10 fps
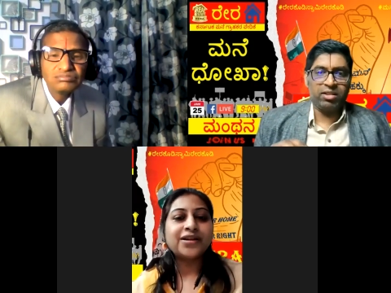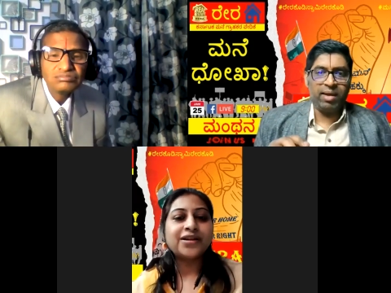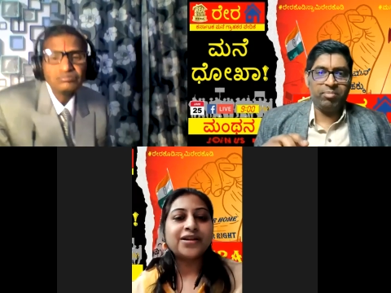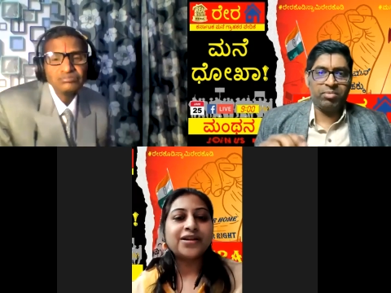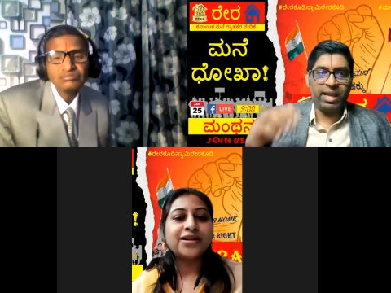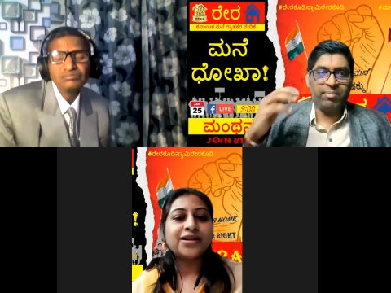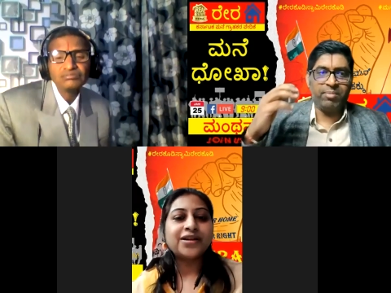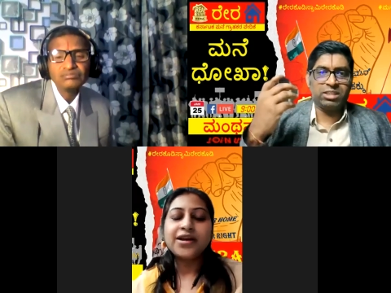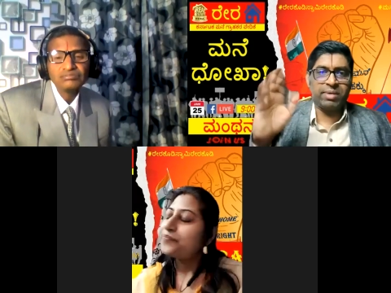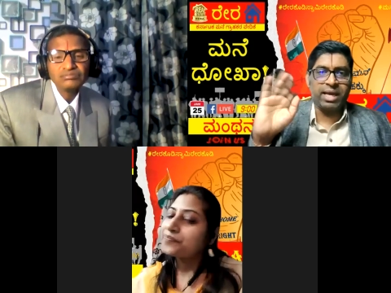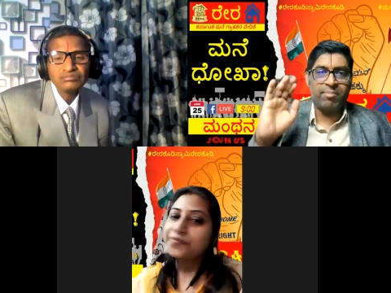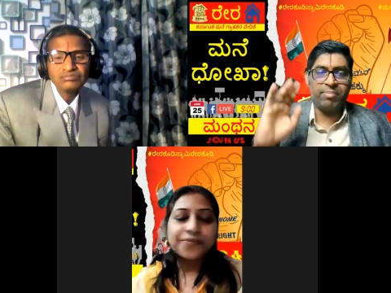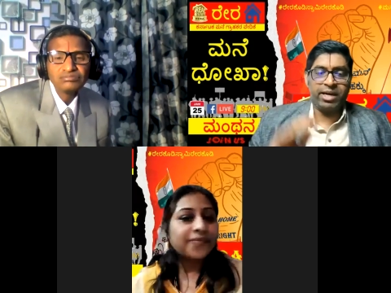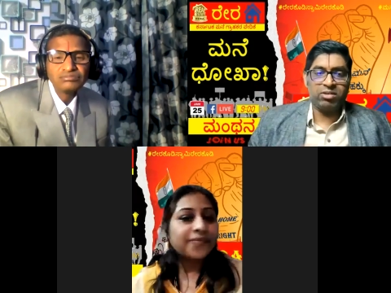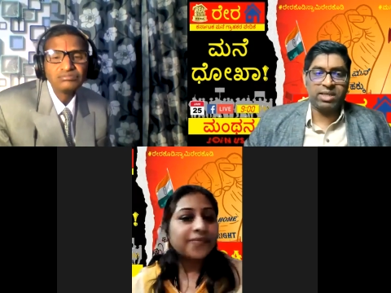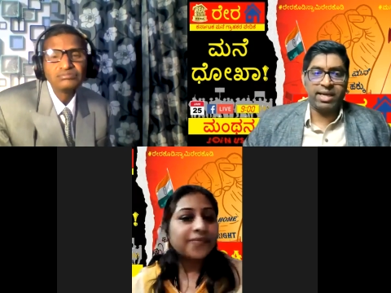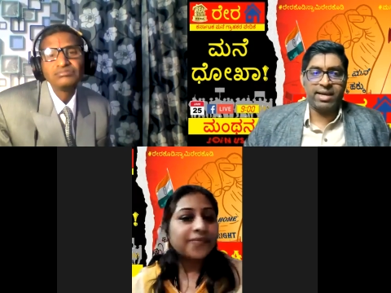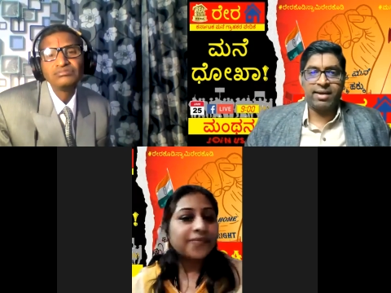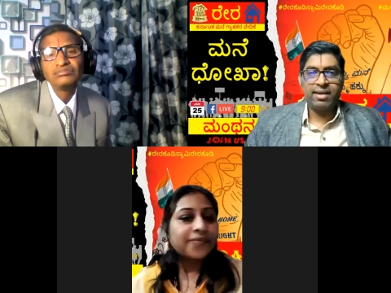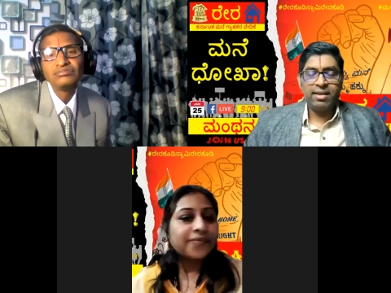Speaker 1: to them, 3 months mein complete ho
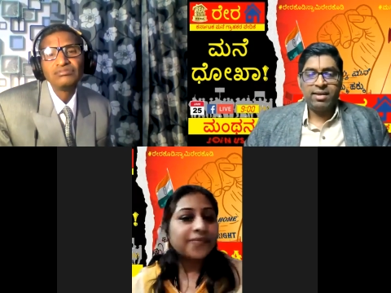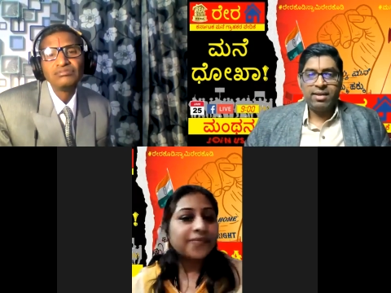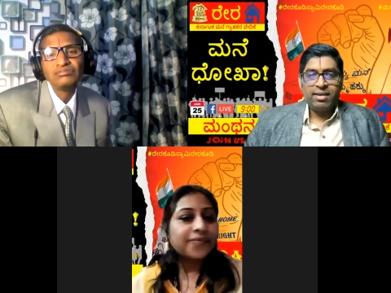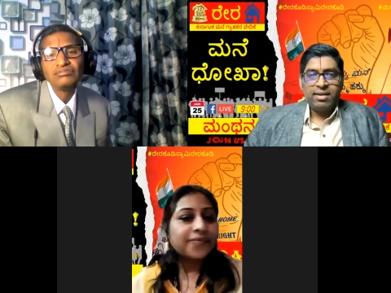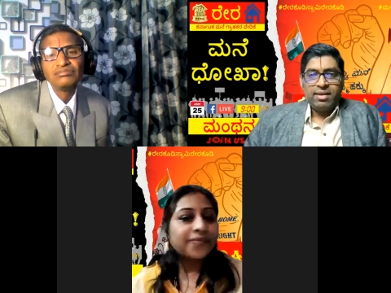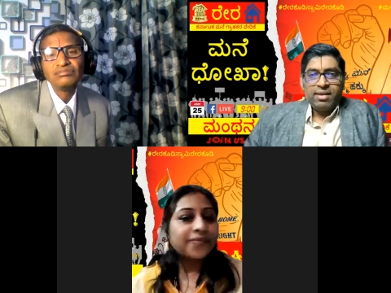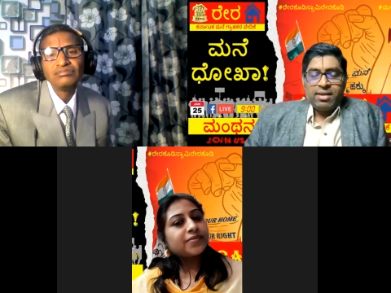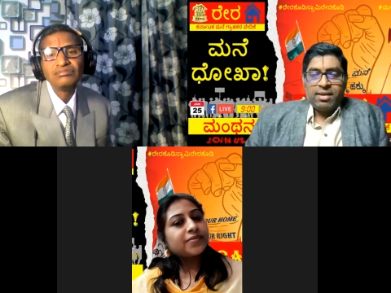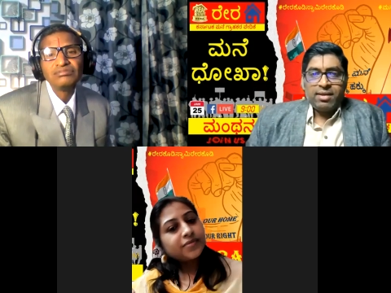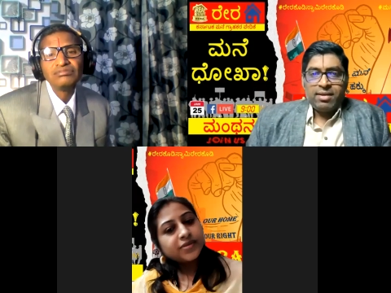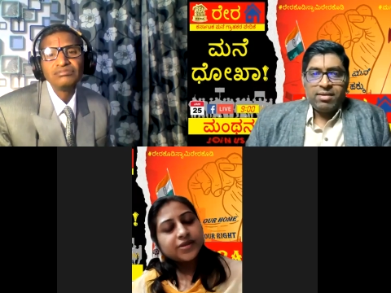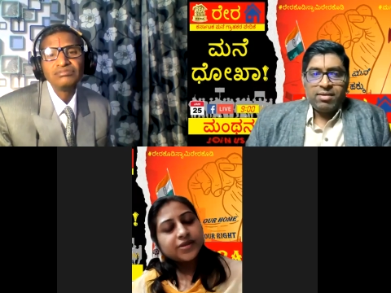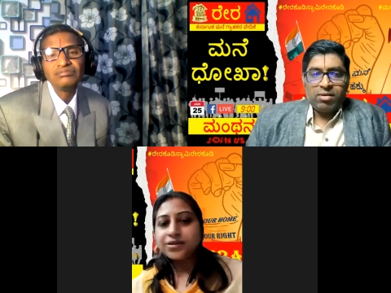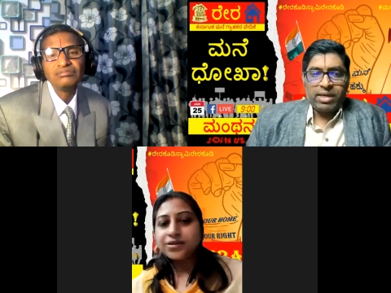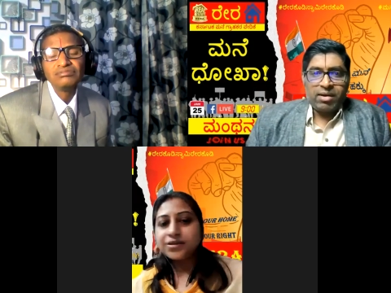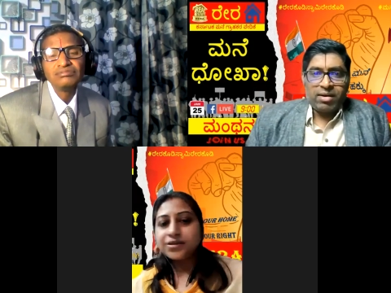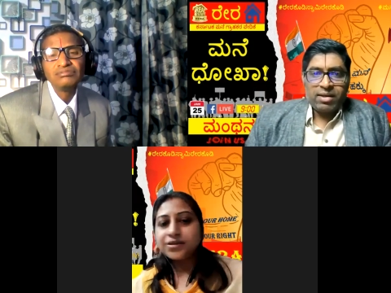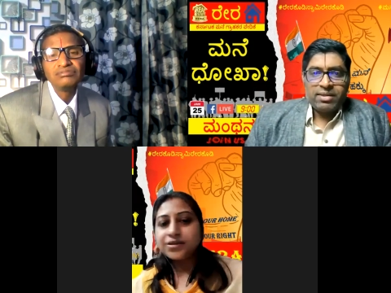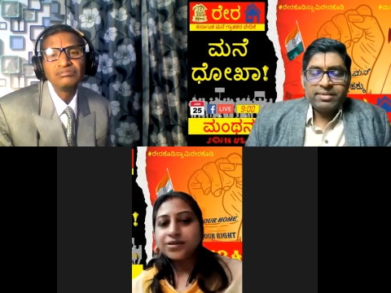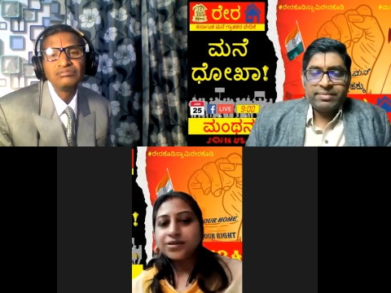jayega. Oh my God.
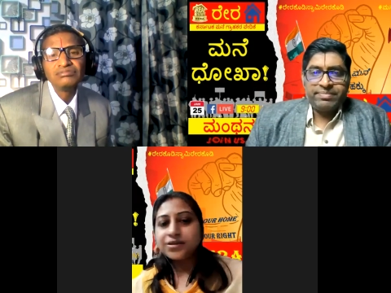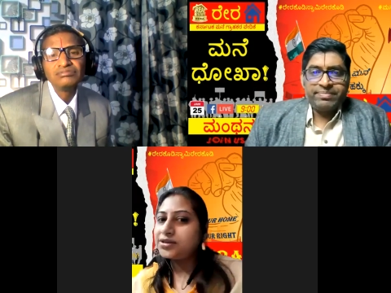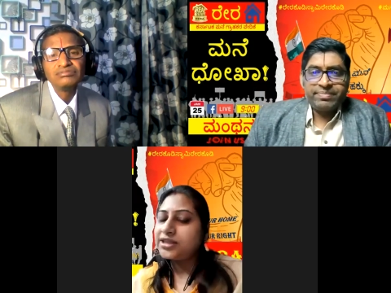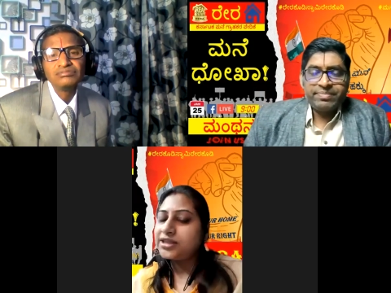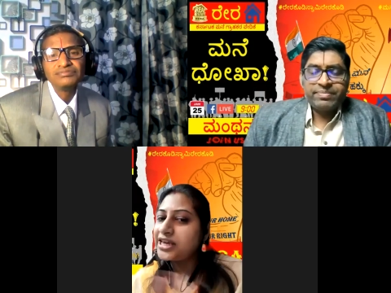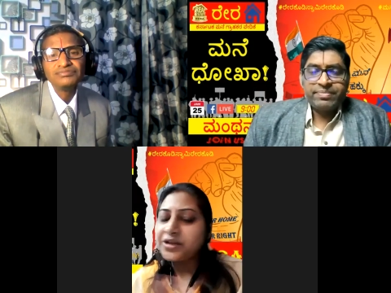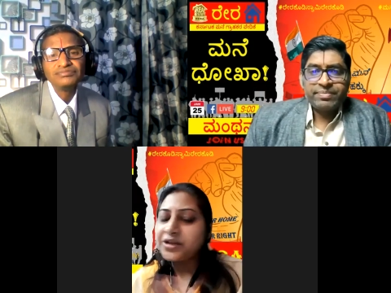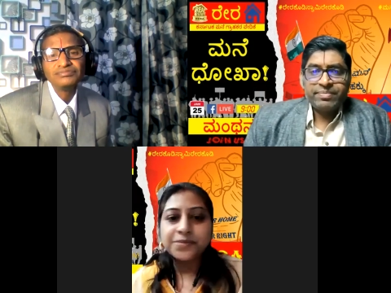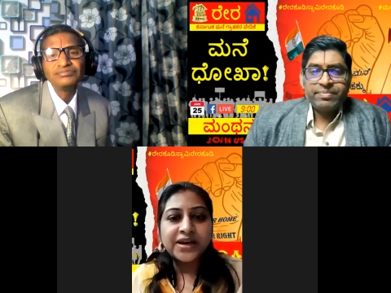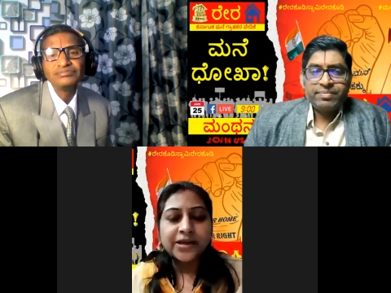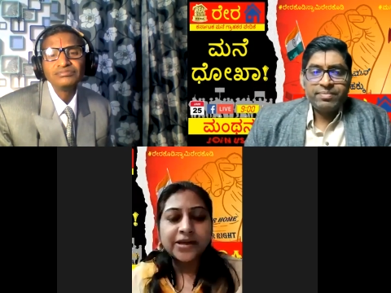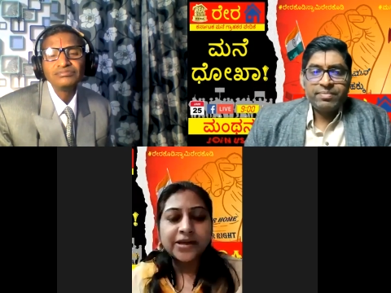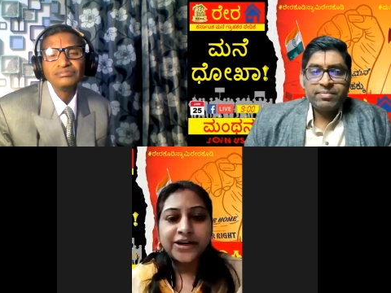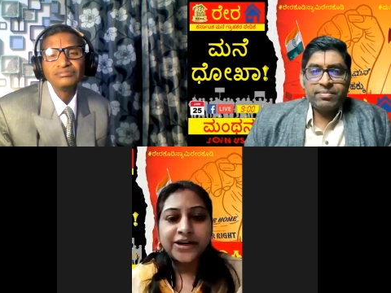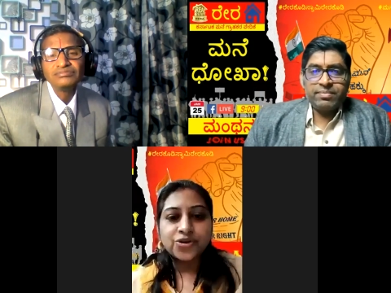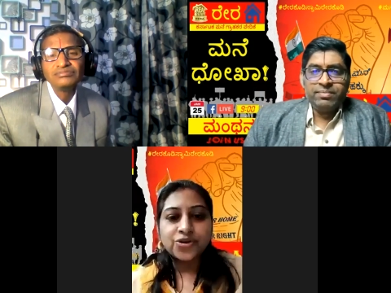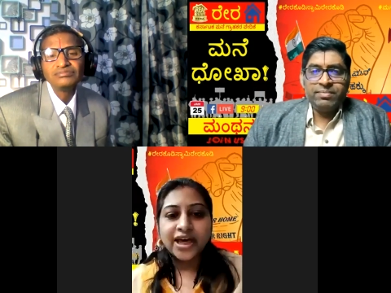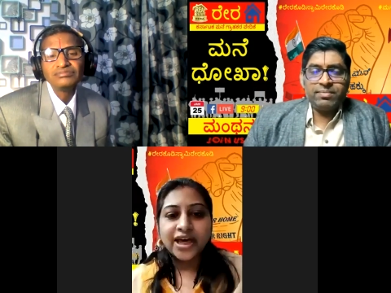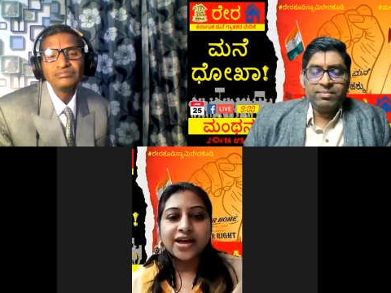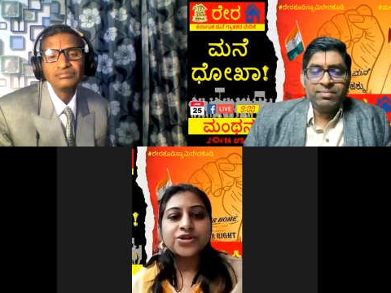Mm.
Speaker 2: 3 months mein complete ho
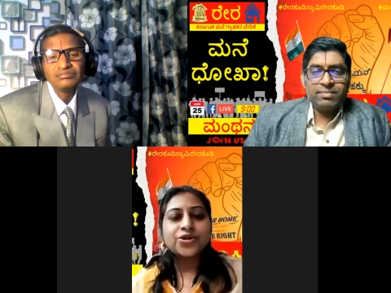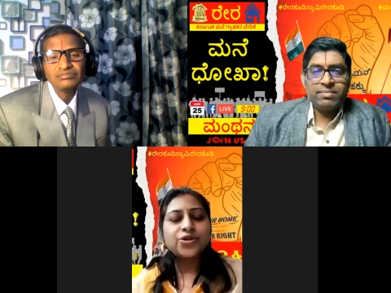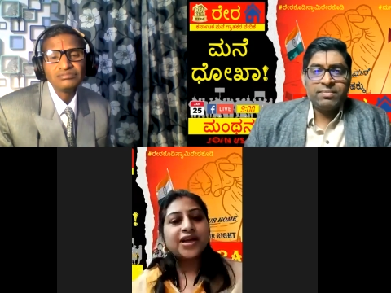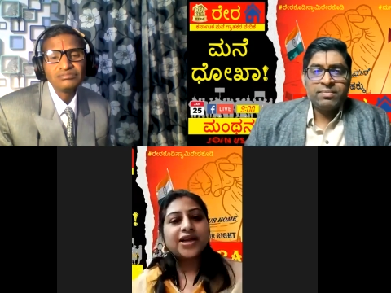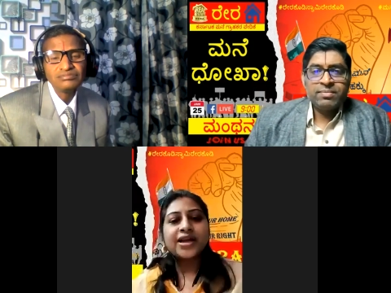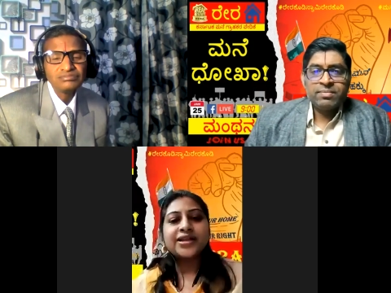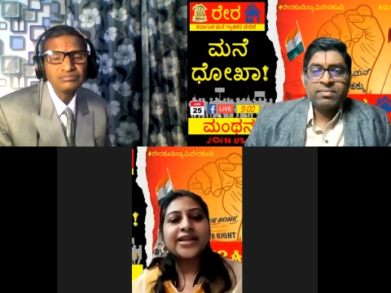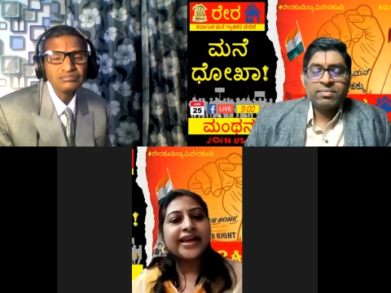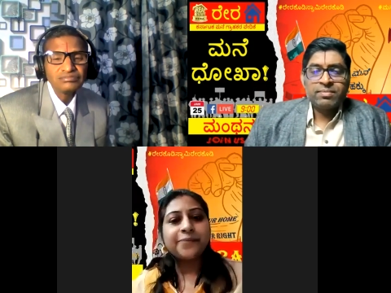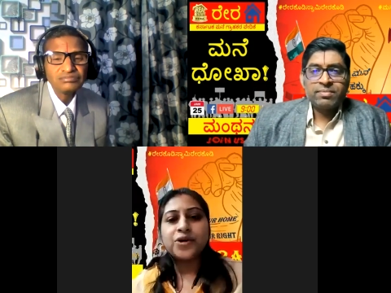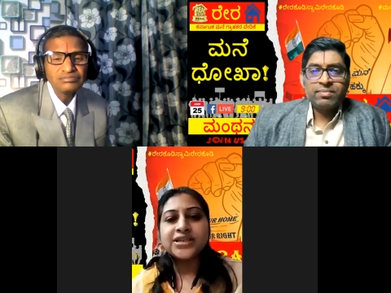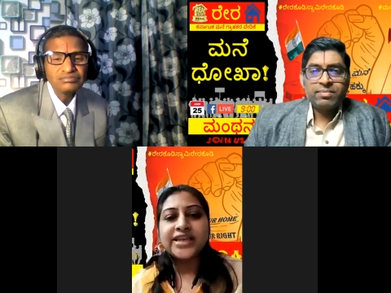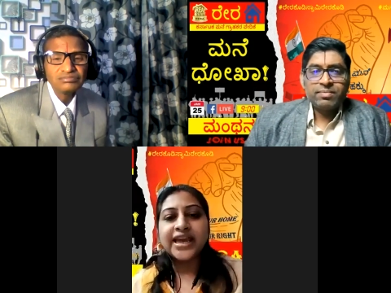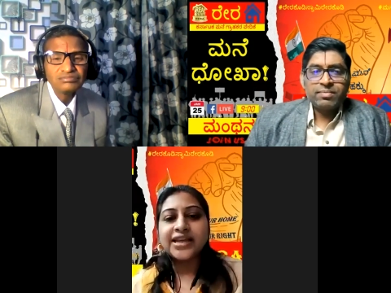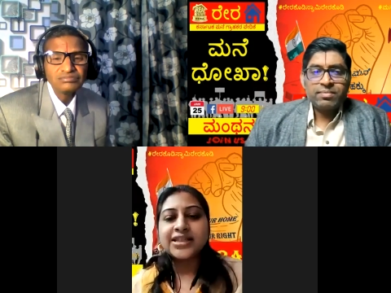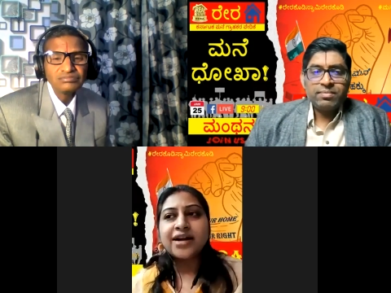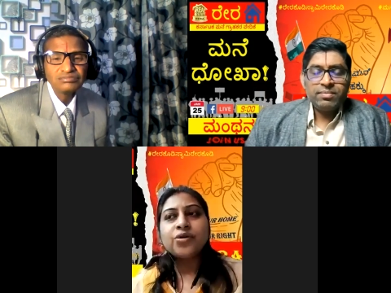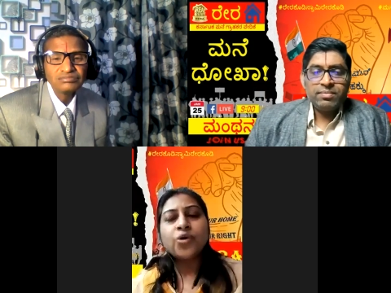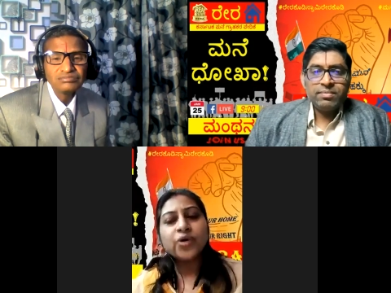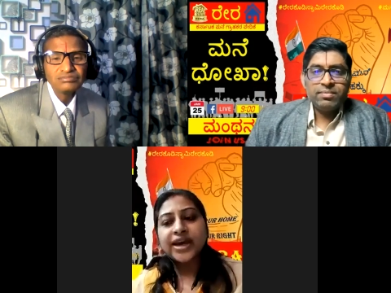jayega. So, and they kept on saying that,
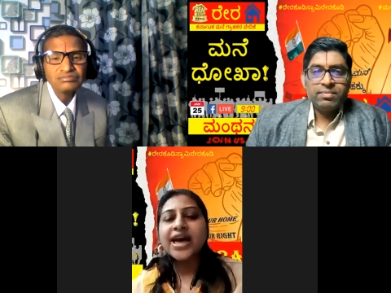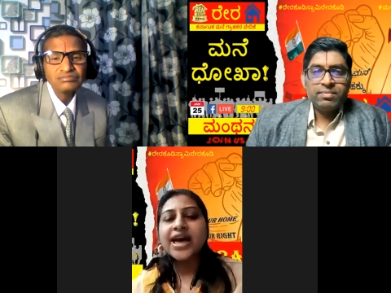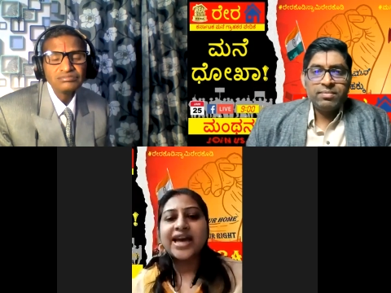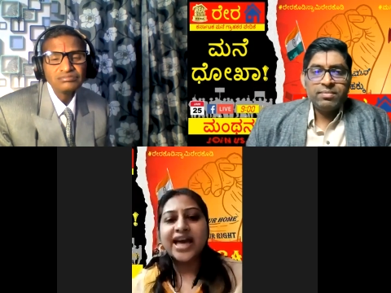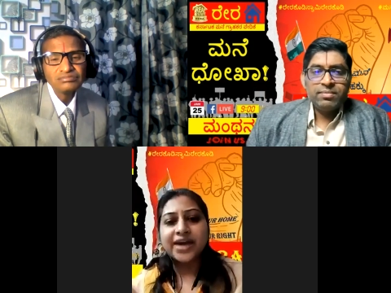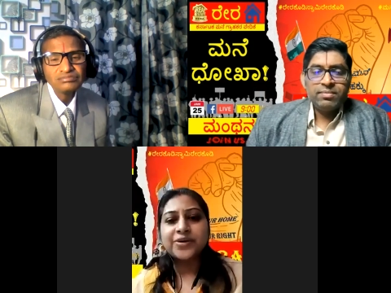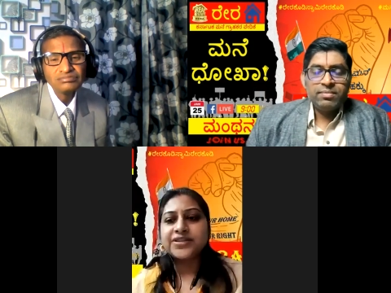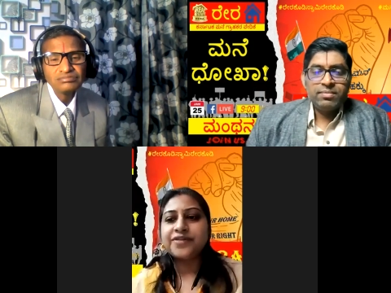okay, I was